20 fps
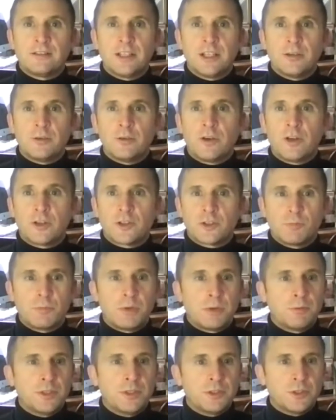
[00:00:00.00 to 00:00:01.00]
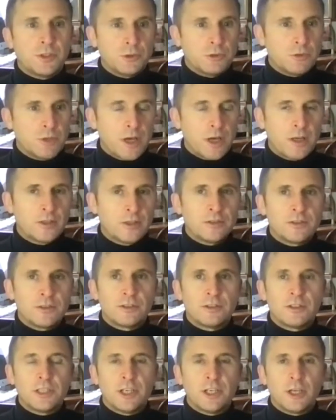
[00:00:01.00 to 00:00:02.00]
you know, and lots of people that do
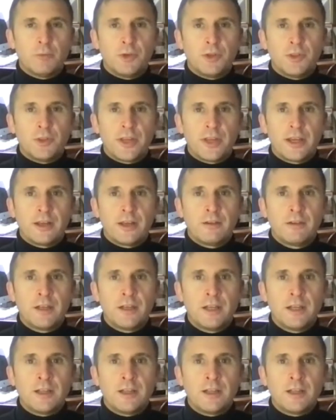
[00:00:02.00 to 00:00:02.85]
aren't, you know, but they're